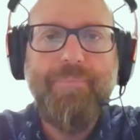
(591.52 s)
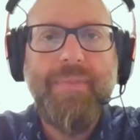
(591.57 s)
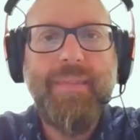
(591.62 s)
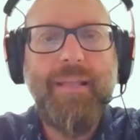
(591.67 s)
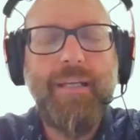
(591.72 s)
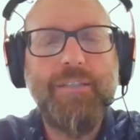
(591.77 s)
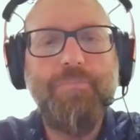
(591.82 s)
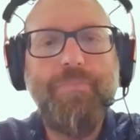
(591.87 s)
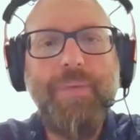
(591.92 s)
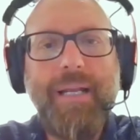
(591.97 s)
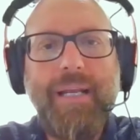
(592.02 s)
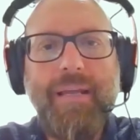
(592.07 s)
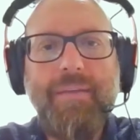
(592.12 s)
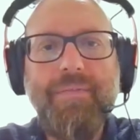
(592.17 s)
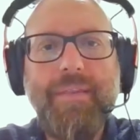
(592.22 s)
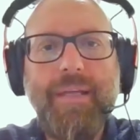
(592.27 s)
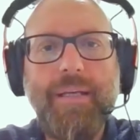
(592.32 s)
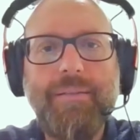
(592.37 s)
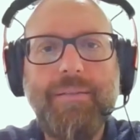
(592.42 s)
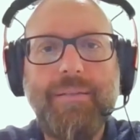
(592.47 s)
that believe
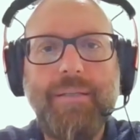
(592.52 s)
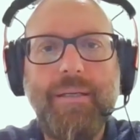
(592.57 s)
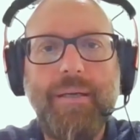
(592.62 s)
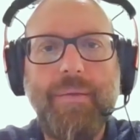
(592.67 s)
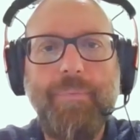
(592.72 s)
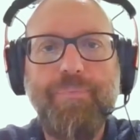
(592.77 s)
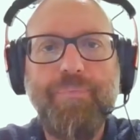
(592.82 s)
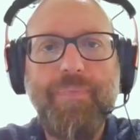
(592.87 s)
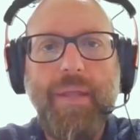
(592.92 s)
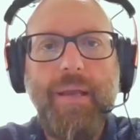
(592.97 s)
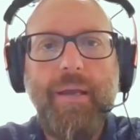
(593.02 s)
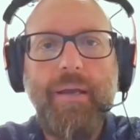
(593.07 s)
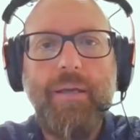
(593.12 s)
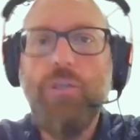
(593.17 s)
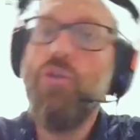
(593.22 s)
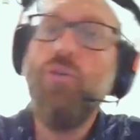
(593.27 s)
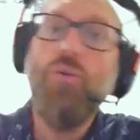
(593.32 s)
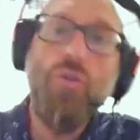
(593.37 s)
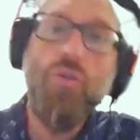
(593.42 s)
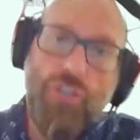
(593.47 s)
that
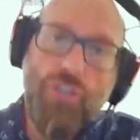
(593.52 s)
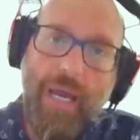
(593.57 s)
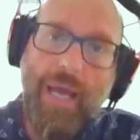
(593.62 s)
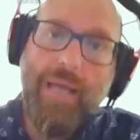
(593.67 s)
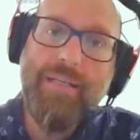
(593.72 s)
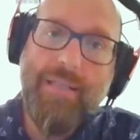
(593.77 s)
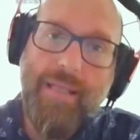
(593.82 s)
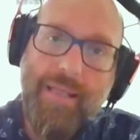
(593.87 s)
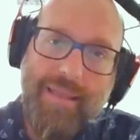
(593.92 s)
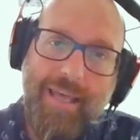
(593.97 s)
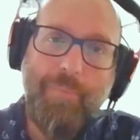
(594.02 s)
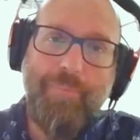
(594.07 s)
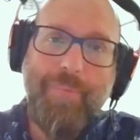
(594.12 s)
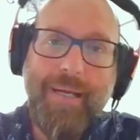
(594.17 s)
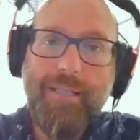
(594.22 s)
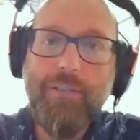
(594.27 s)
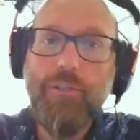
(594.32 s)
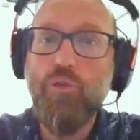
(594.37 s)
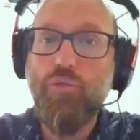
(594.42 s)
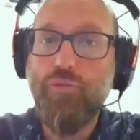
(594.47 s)
neuroscience and the
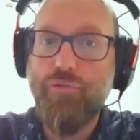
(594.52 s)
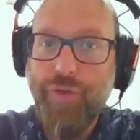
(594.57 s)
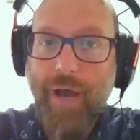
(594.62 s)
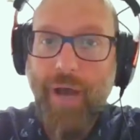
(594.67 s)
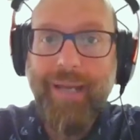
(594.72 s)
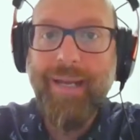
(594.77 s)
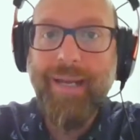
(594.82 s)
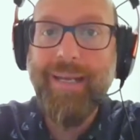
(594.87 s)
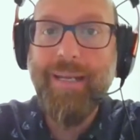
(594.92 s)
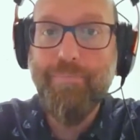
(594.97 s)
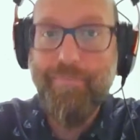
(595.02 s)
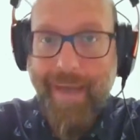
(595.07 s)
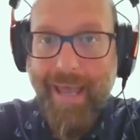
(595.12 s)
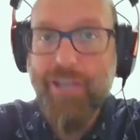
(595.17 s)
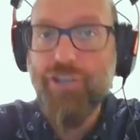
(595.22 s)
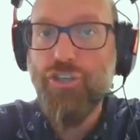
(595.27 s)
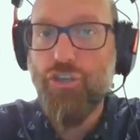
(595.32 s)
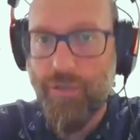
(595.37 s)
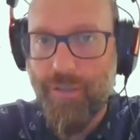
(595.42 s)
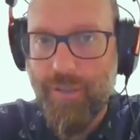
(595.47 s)
ability to finally
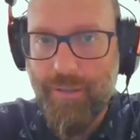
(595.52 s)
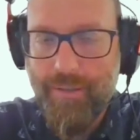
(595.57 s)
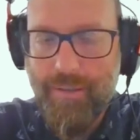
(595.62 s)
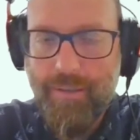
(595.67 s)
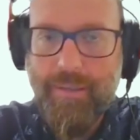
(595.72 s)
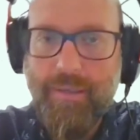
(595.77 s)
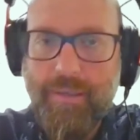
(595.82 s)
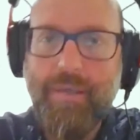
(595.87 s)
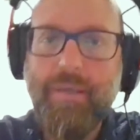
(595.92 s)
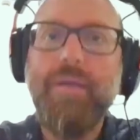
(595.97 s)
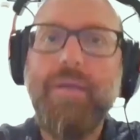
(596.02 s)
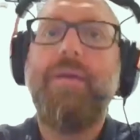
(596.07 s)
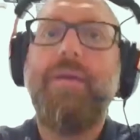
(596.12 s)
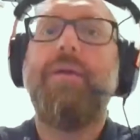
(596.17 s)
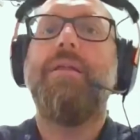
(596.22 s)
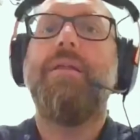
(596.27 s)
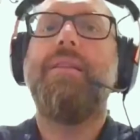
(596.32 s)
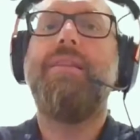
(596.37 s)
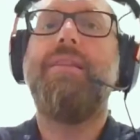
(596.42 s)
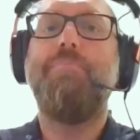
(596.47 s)
measure
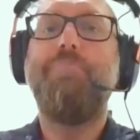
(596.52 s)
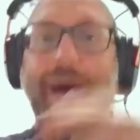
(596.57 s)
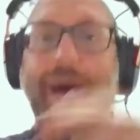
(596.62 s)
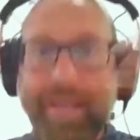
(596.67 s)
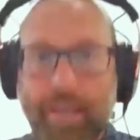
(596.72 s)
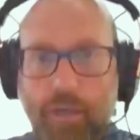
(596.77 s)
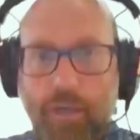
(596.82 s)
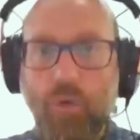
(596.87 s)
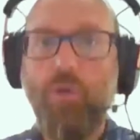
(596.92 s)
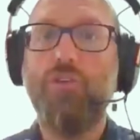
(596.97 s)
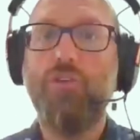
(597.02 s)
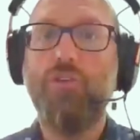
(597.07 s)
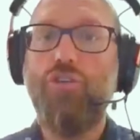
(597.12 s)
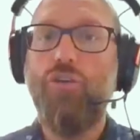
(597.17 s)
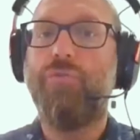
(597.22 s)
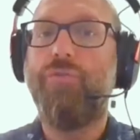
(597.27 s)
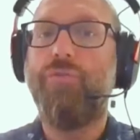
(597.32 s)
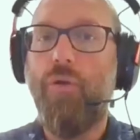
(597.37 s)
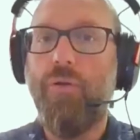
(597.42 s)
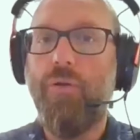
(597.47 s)
the biology
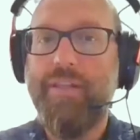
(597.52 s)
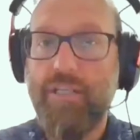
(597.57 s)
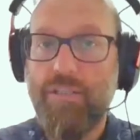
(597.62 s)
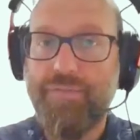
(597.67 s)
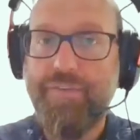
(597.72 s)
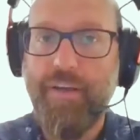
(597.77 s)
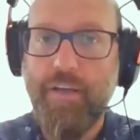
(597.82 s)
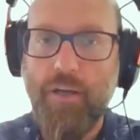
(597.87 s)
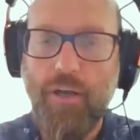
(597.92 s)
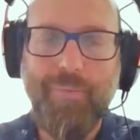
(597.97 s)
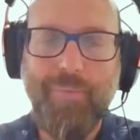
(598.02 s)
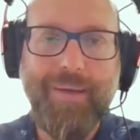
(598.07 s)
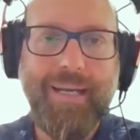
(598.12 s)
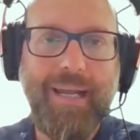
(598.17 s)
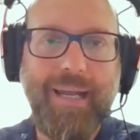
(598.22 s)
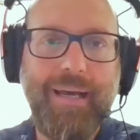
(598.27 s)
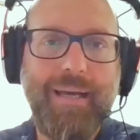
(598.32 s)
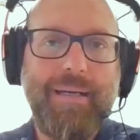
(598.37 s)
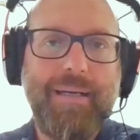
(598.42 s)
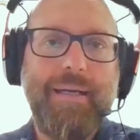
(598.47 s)
of all these
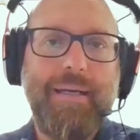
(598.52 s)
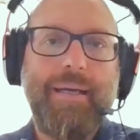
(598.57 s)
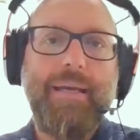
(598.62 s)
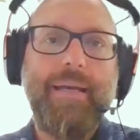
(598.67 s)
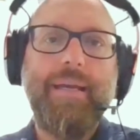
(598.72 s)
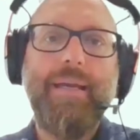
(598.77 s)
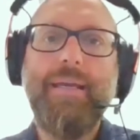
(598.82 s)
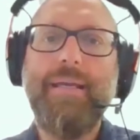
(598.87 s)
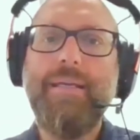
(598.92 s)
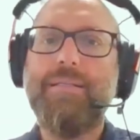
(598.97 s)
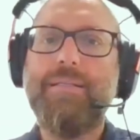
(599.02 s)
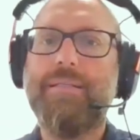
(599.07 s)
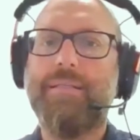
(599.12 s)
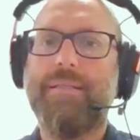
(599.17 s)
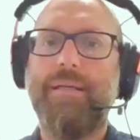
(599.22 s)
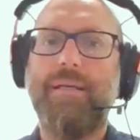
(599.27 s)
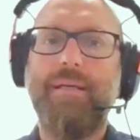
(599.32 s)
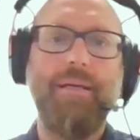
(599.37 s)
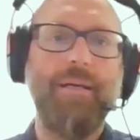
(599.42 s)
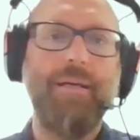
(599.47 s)
phenomena is
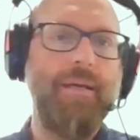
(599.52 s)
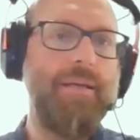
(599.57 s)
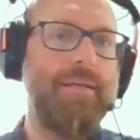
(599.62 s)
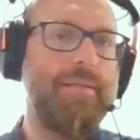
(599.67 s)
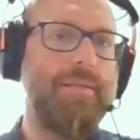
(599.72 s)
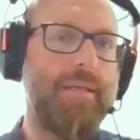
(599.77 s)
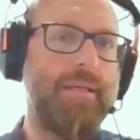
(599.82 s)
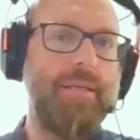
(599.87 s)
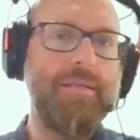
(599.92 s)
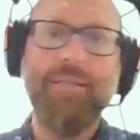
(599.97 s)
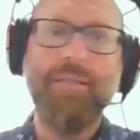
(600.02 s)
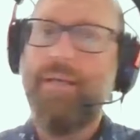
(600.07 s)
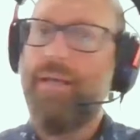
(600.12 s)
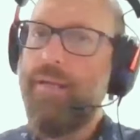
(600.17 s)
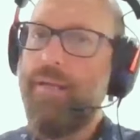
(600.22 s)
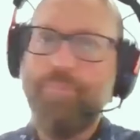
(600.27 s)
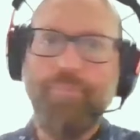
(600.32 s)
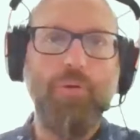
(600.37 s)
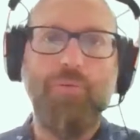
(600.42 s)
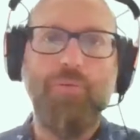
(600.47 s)

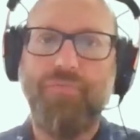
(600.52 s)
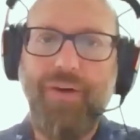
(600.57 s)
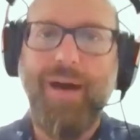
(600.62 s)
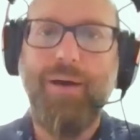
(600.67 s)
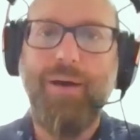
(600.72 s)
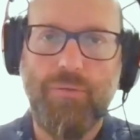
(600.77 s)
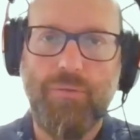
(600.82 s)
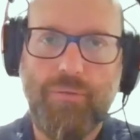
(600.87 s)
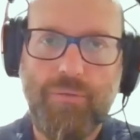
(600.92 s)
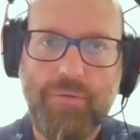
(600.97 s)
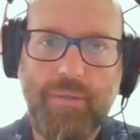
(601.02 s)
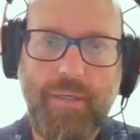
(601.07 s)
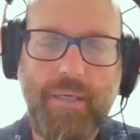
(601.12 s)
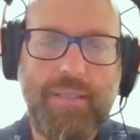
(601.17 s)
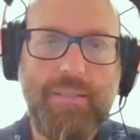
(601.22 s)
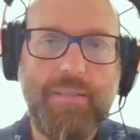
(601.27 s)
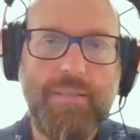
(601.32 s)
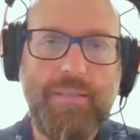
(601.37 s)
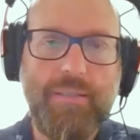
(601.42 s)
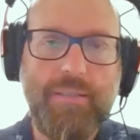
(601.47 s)
really profound.
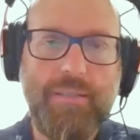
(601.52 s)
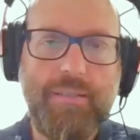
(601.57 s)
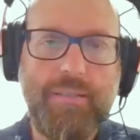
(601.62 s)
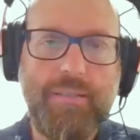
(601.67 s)
It's